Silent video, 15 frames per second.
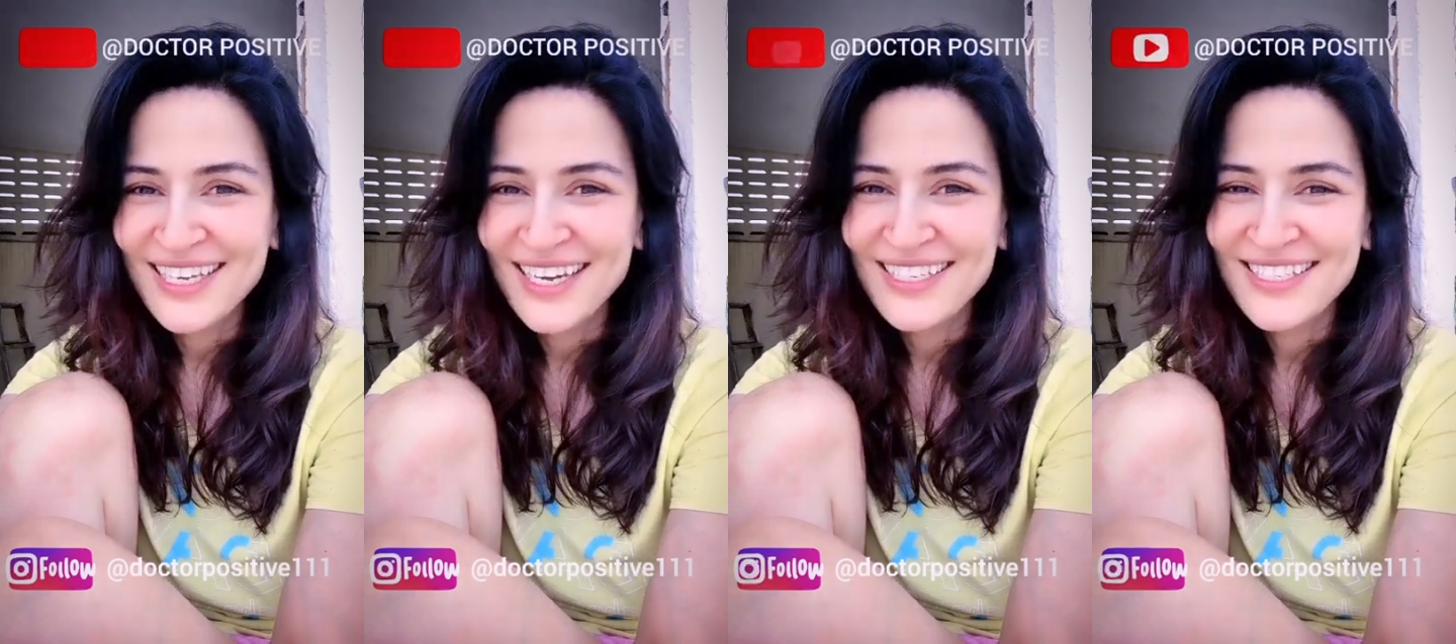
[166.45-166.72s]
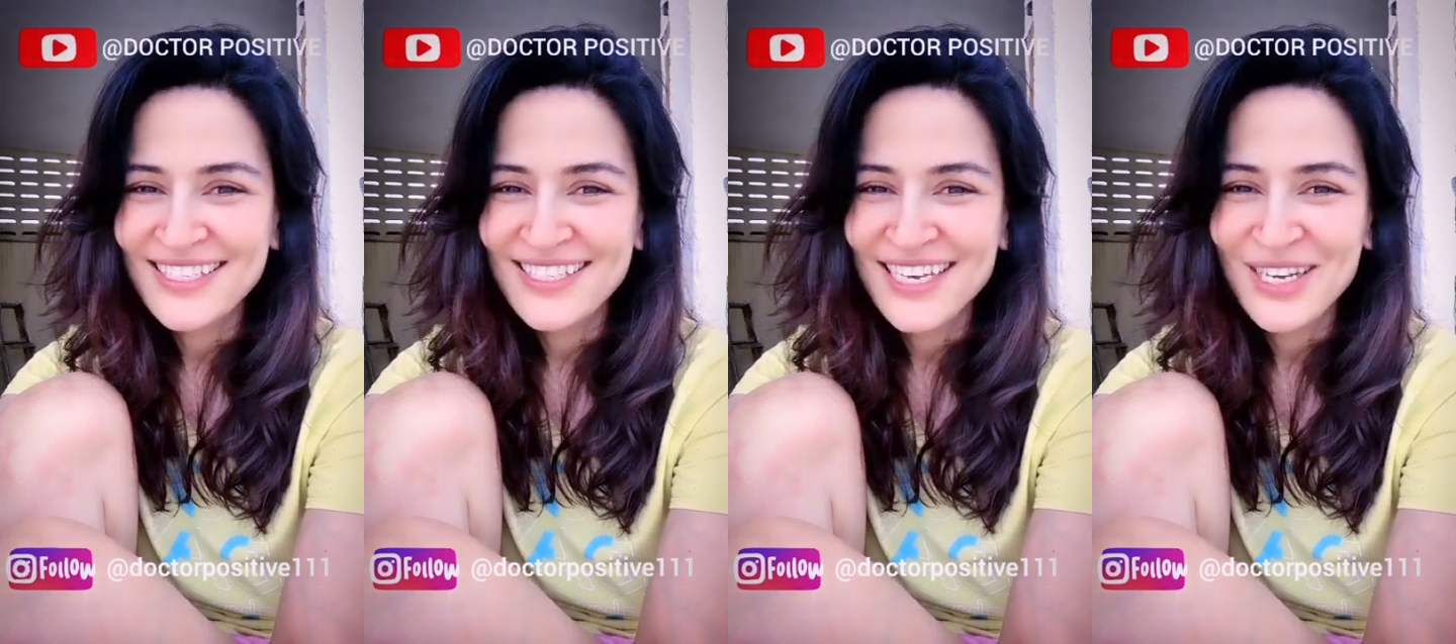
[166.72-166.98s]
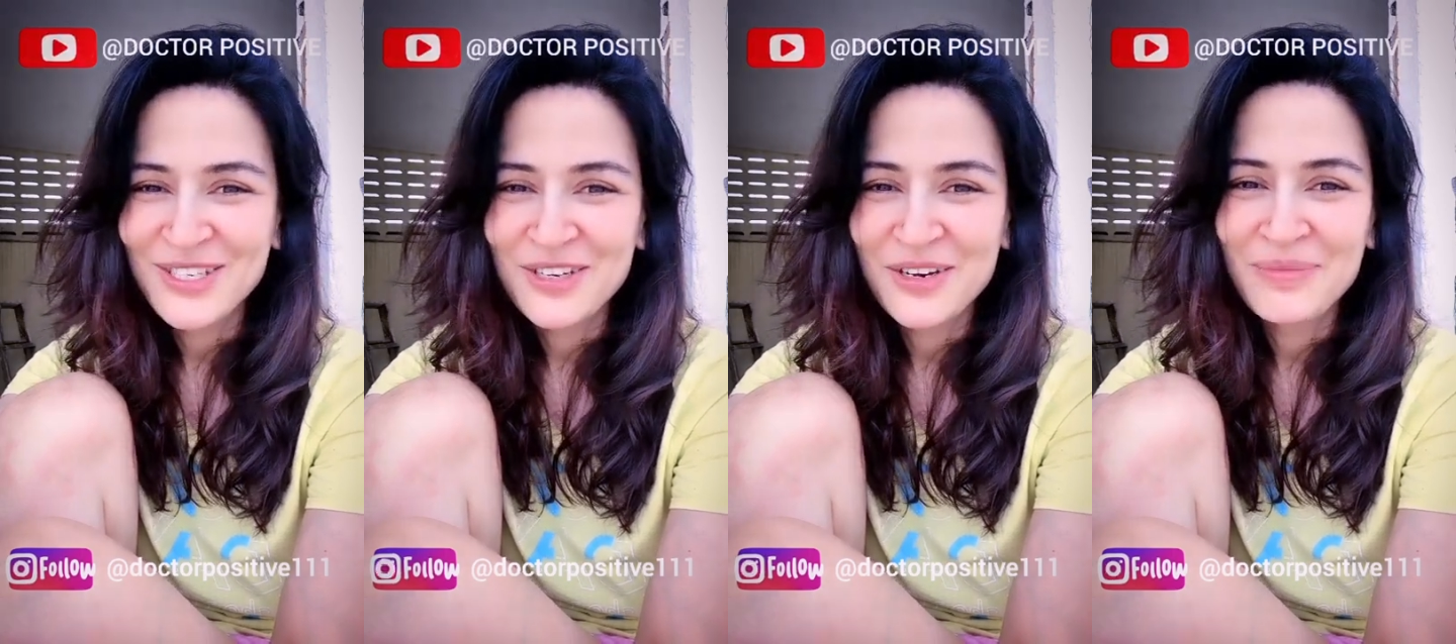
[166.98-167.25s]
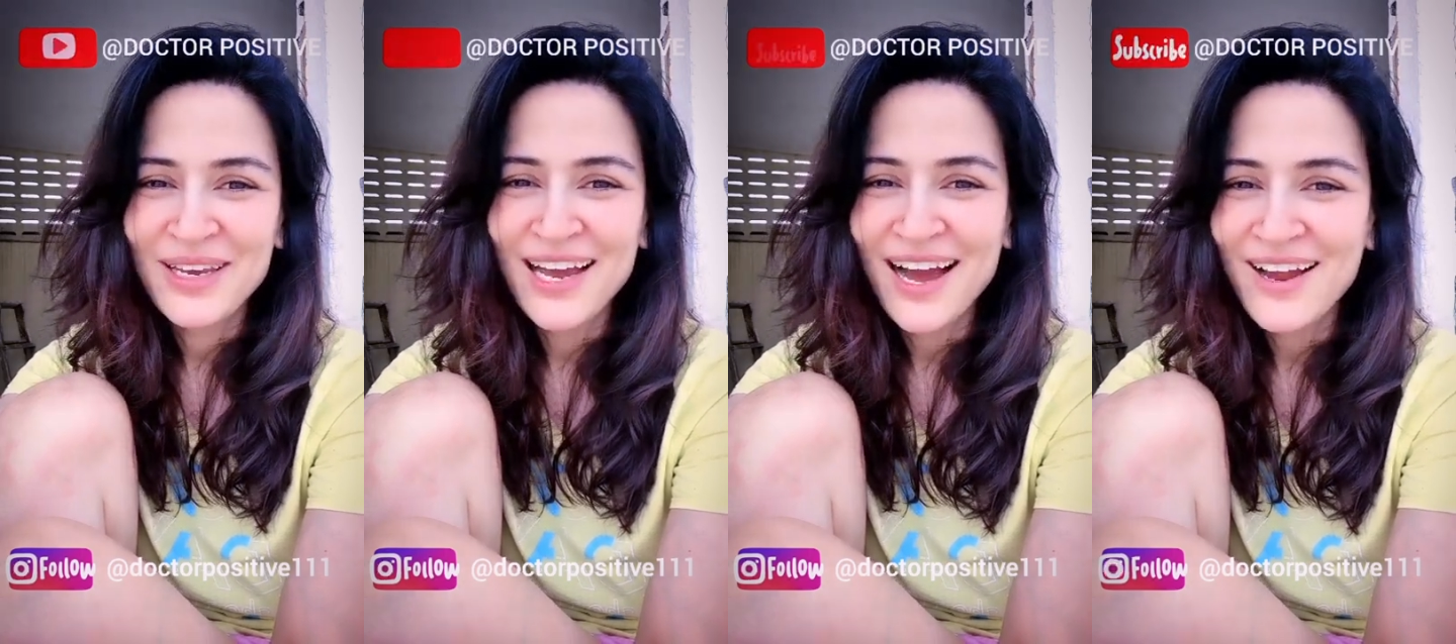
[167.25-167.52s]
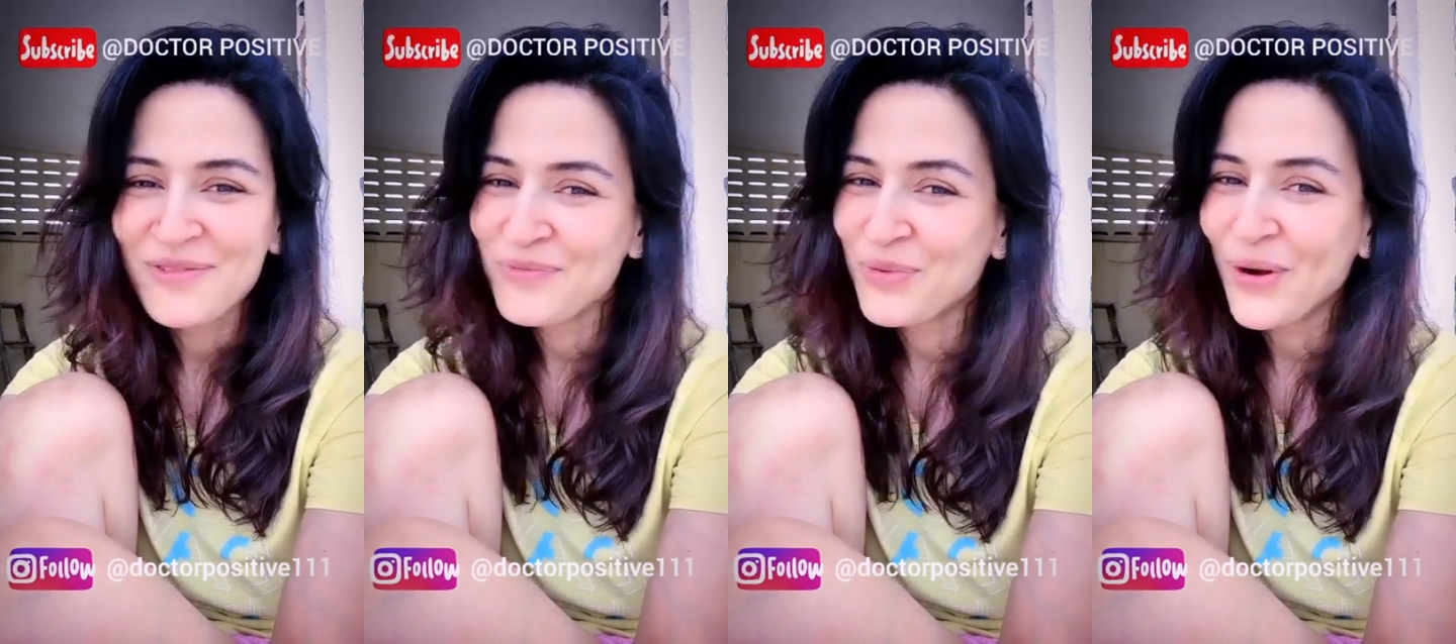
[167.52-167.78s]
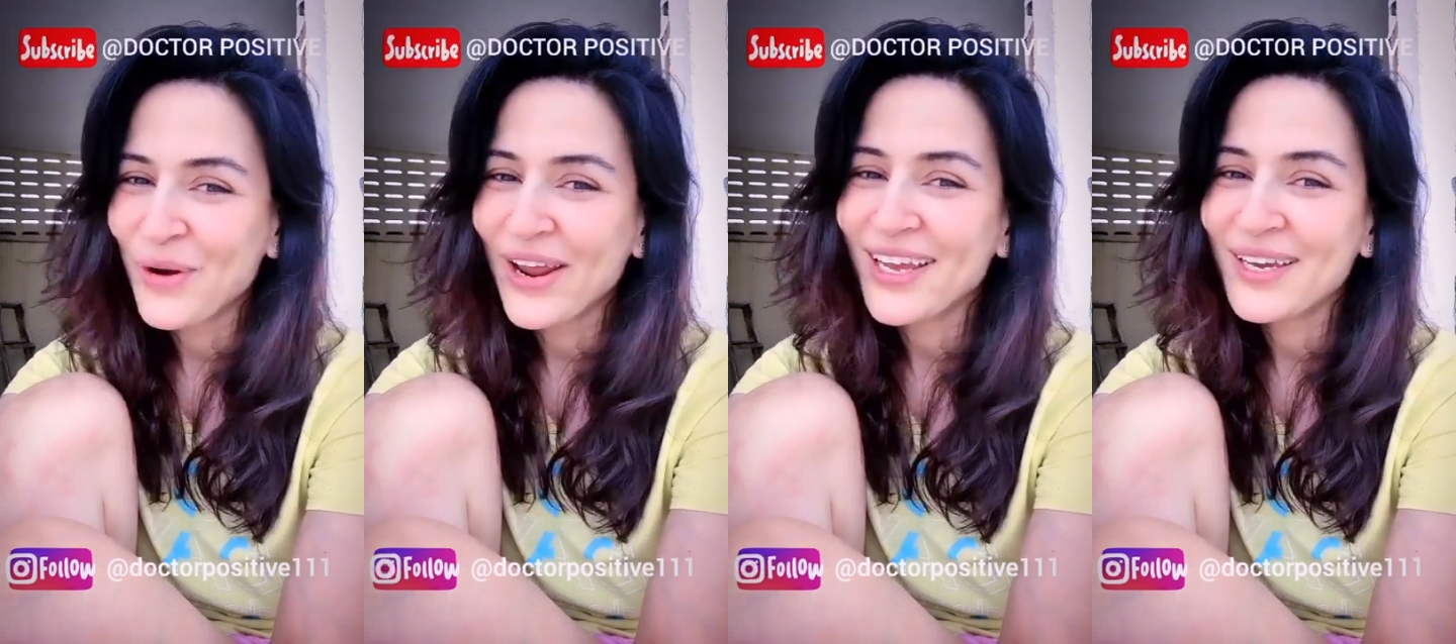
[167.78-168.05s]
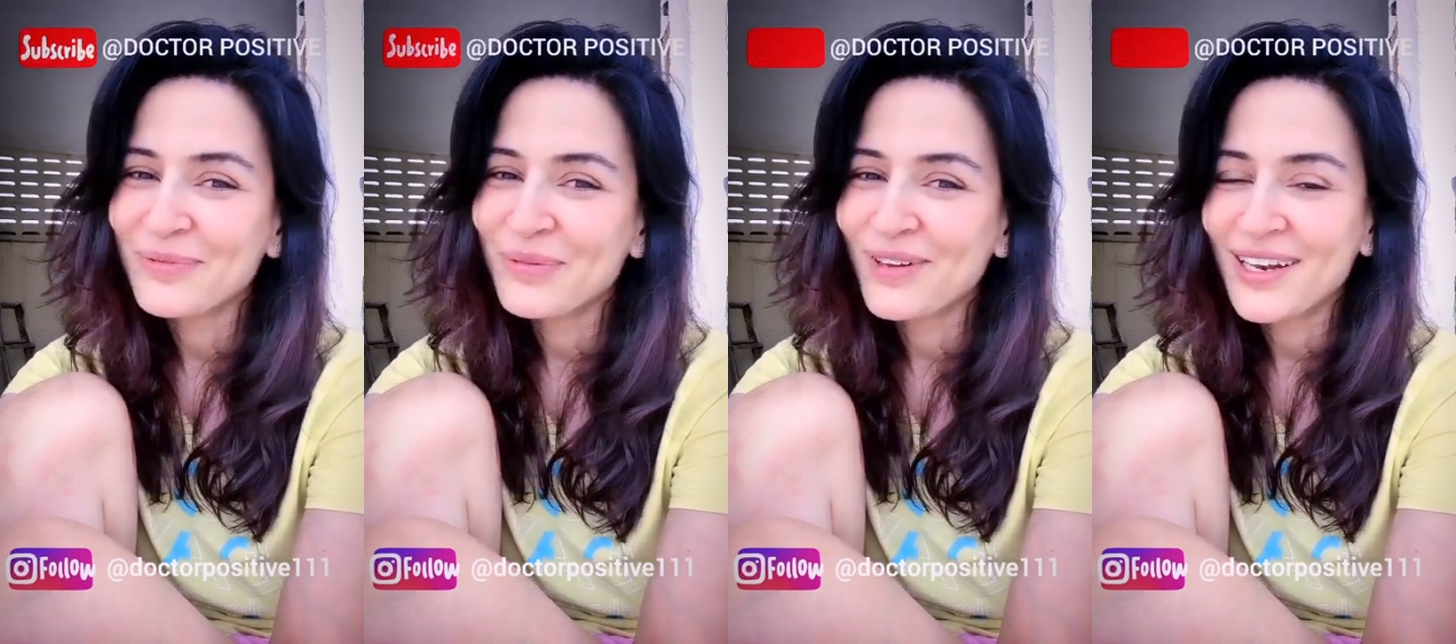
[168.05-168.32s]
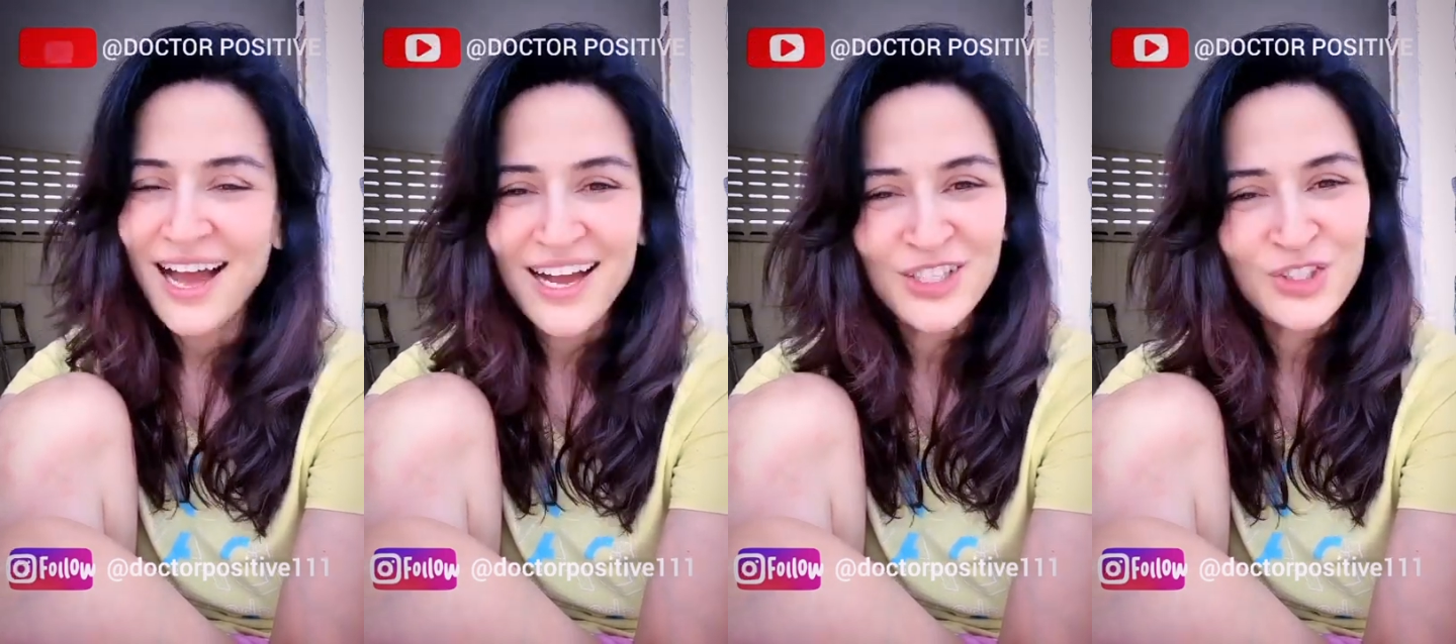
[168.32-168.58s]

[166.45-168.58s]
as I said, you'll be unbreakable,